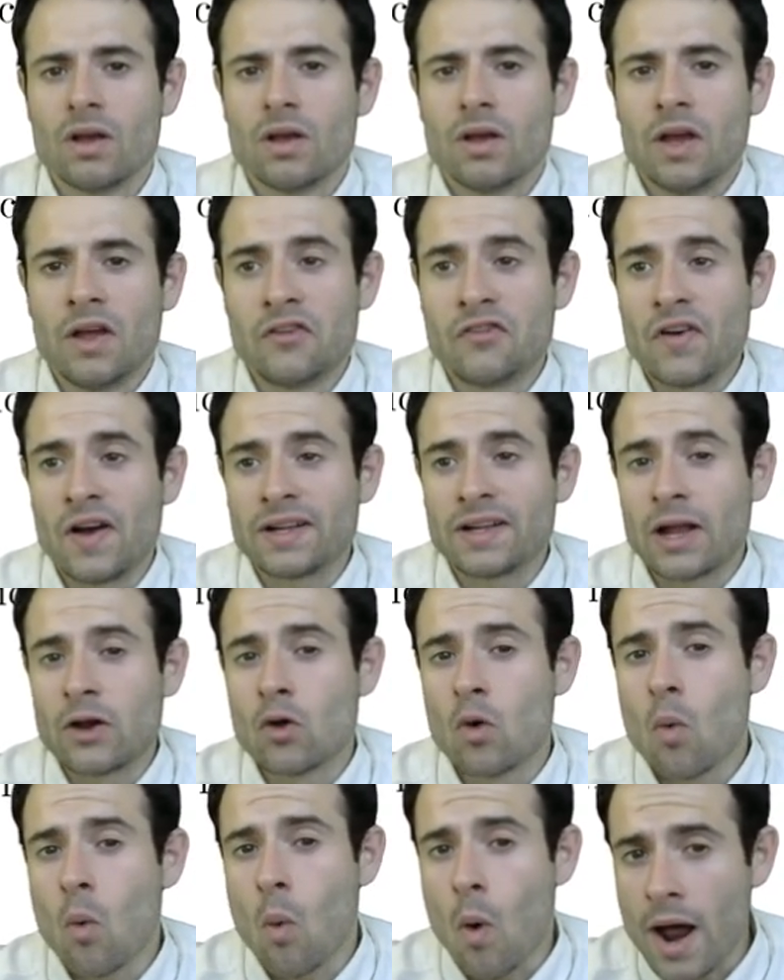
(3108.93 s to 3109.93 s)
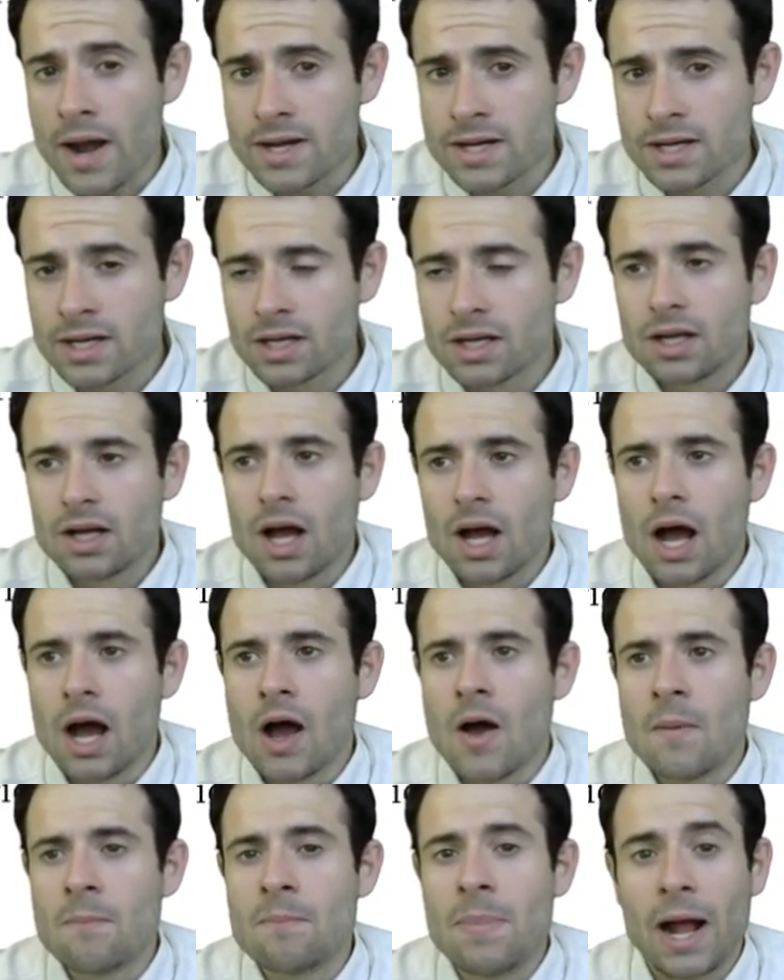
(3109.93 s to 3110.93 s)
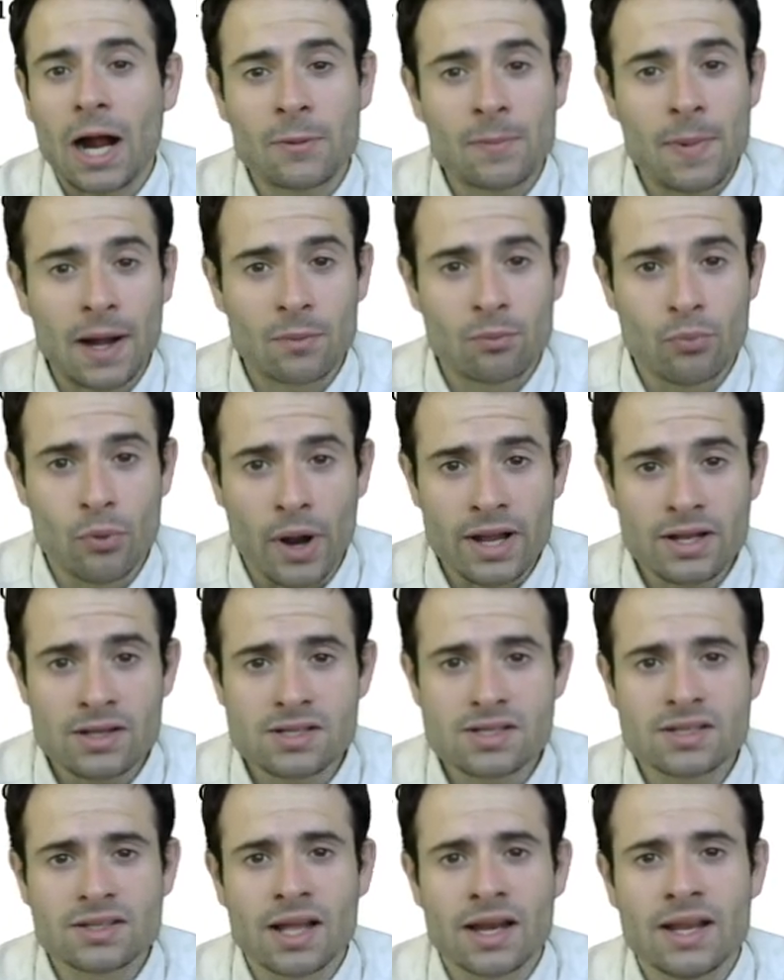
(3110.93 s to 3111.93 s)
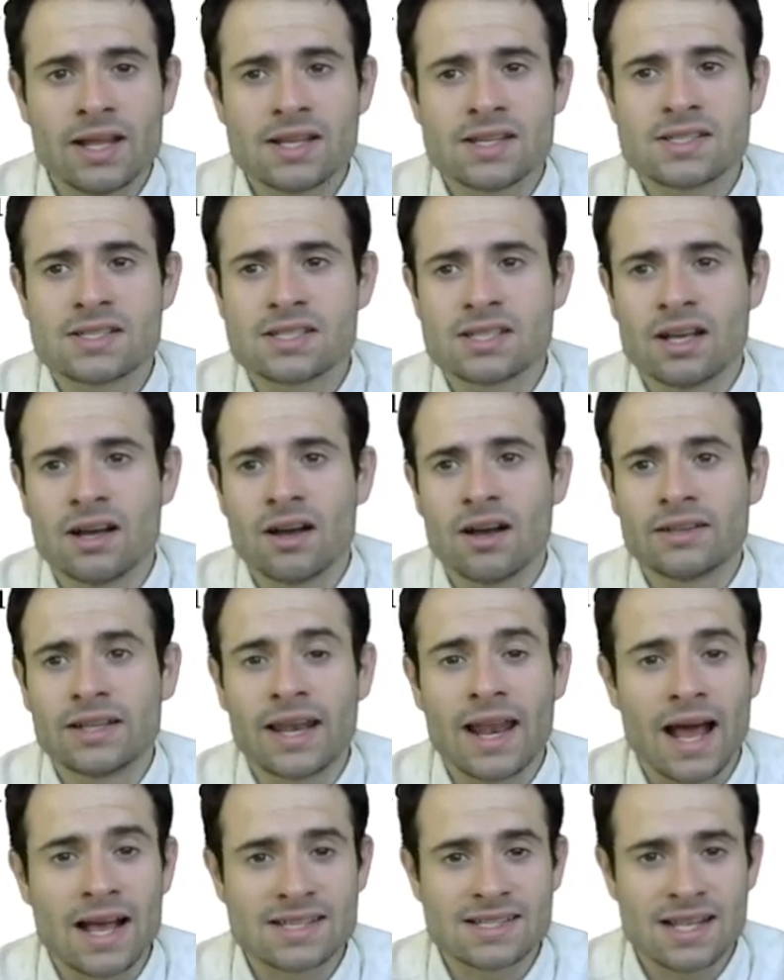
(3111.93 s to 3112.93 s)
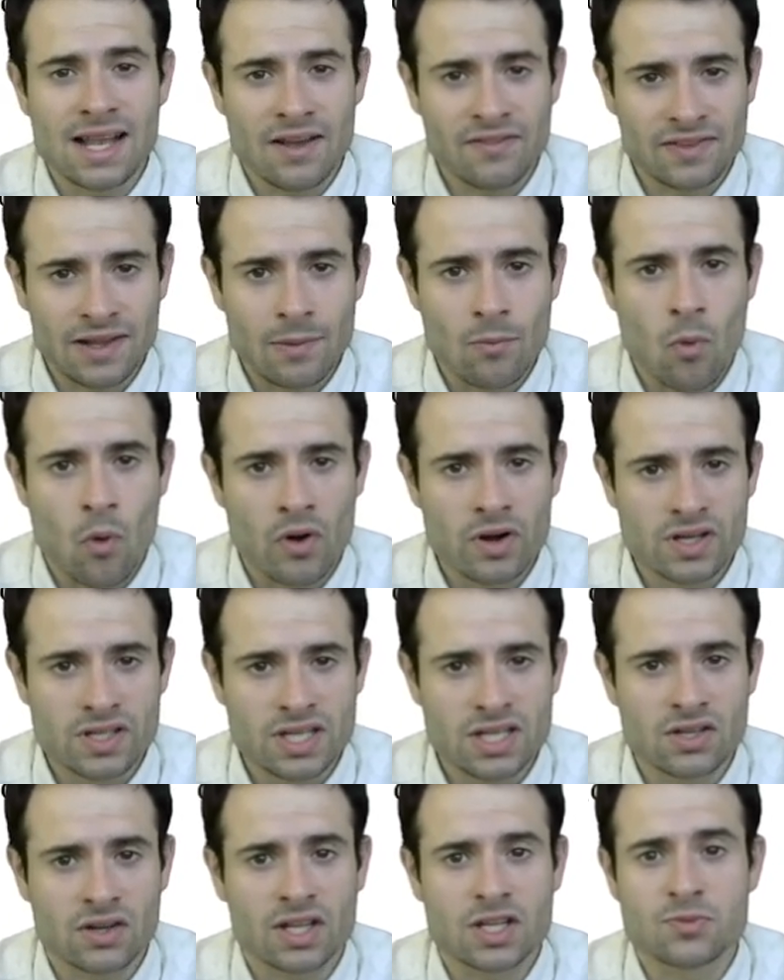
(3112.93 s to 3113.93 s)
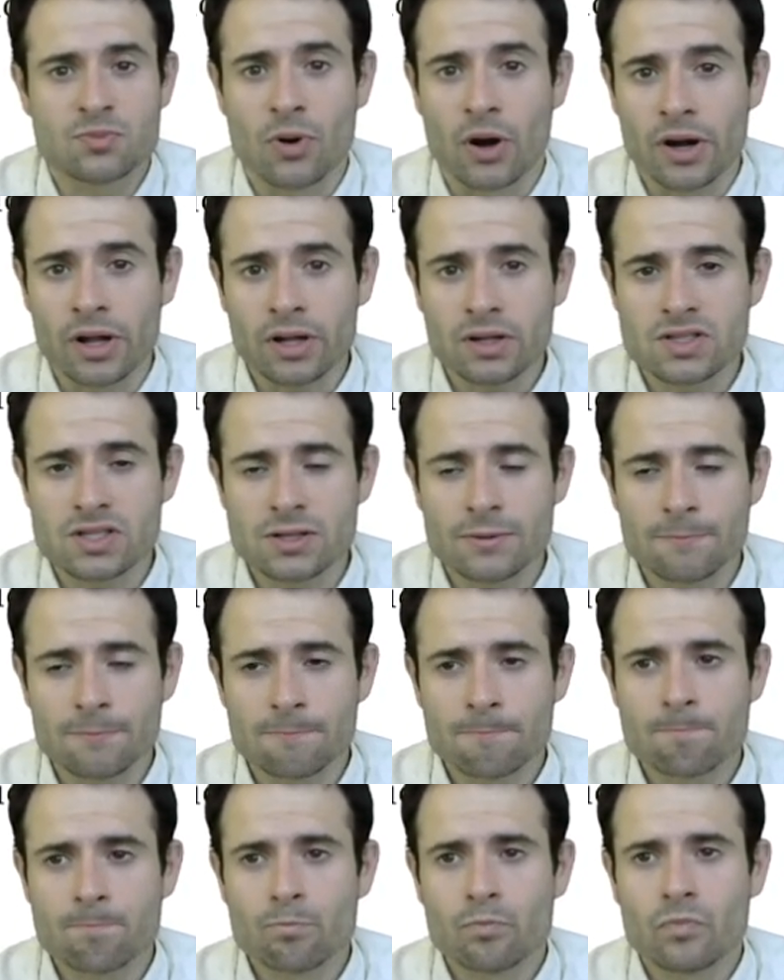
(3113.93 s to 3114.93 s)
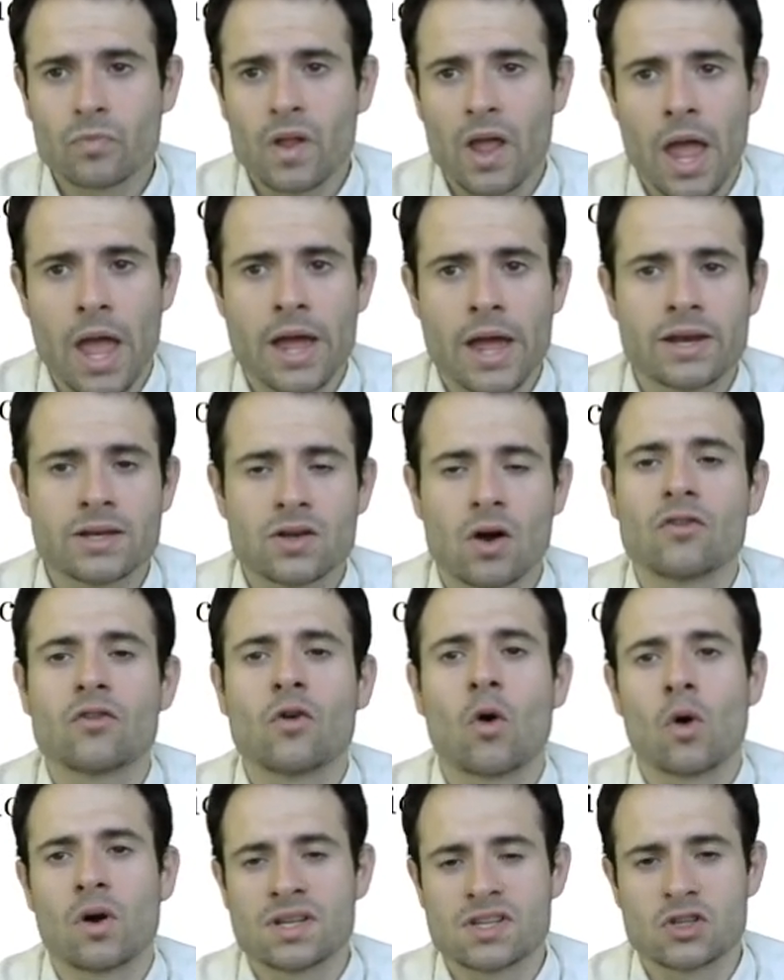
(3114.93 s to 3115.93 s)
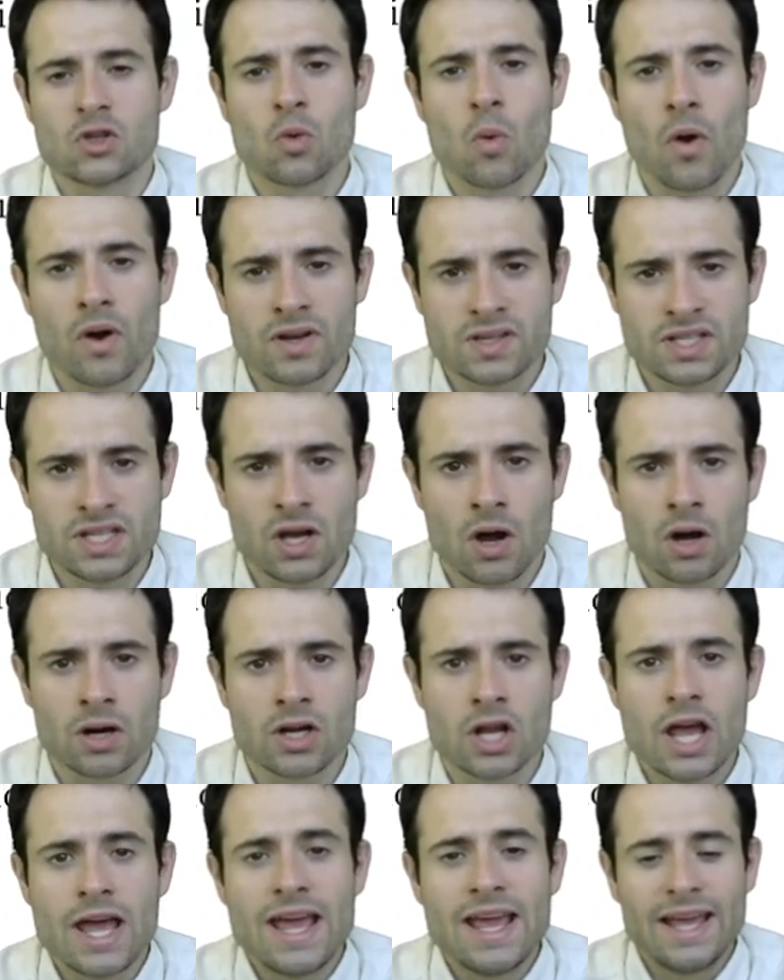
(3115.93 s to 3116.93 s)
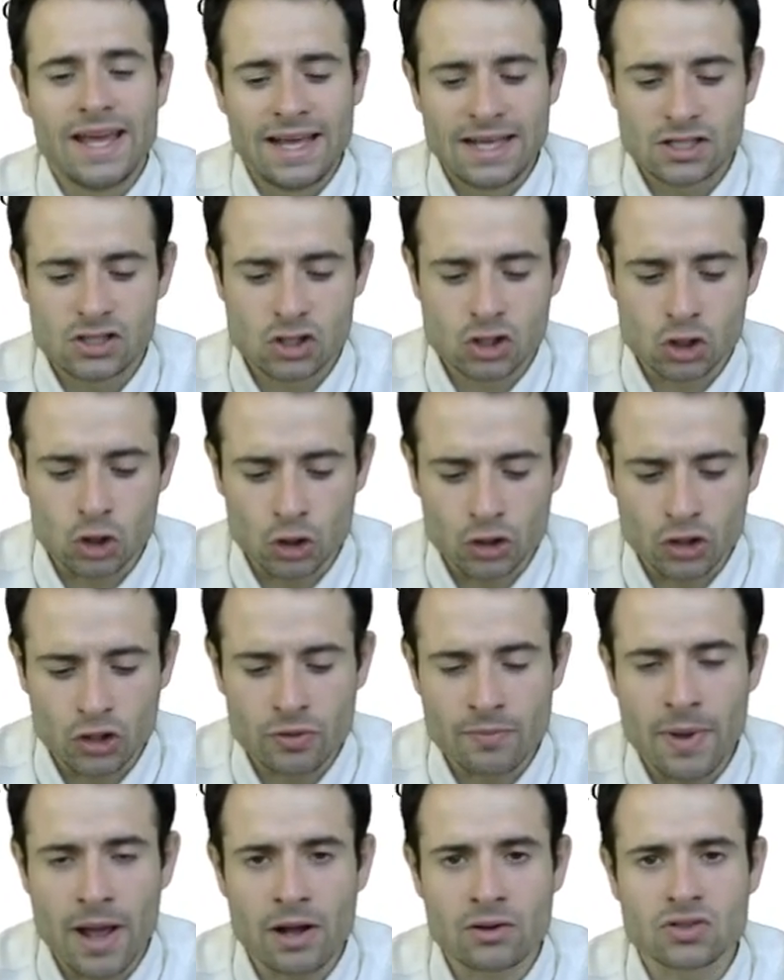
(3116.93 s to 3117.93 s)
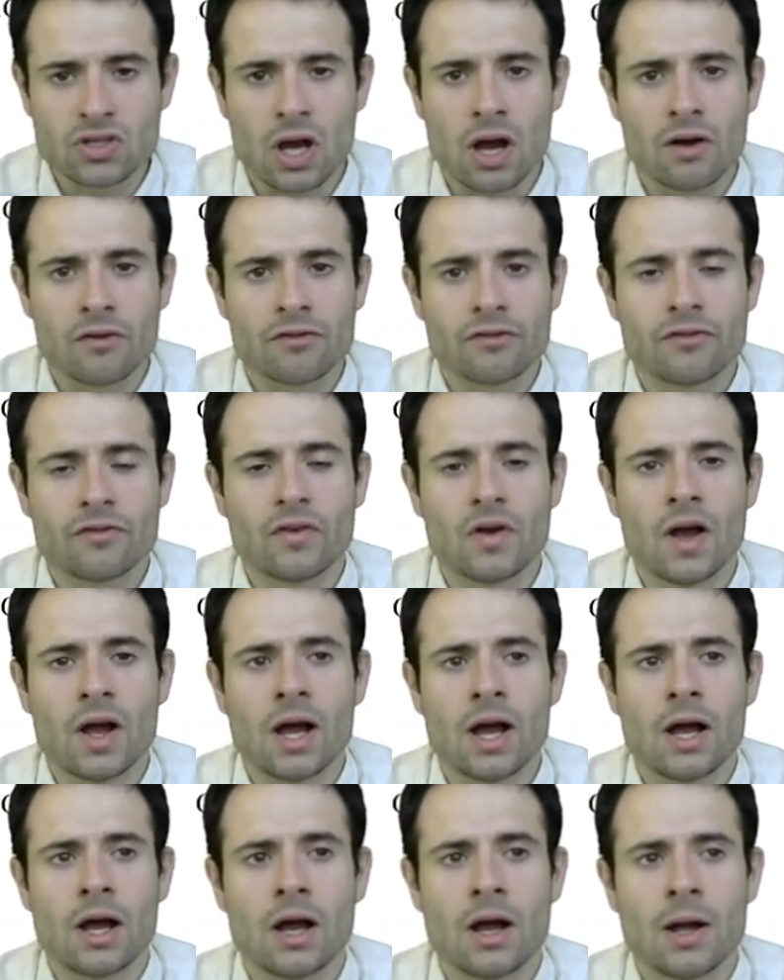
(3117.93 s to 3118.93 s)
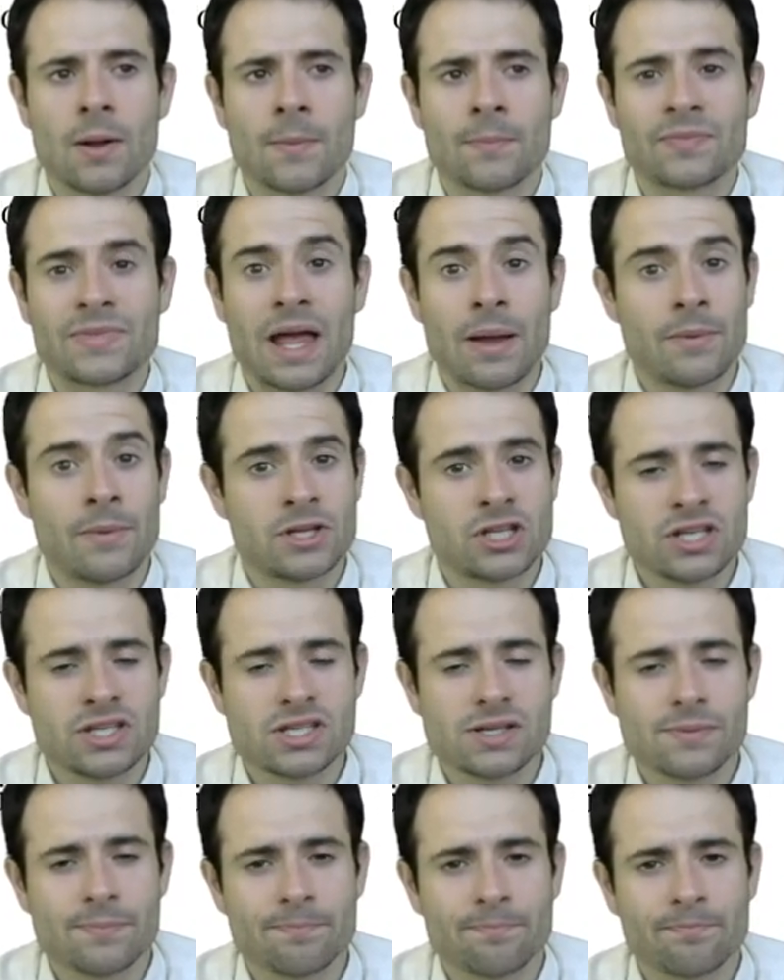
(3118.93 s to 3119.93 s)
In fact, I know one backpack brand that has lifetime warranties on its products, and of course it's a warranty on a certain amount of damages.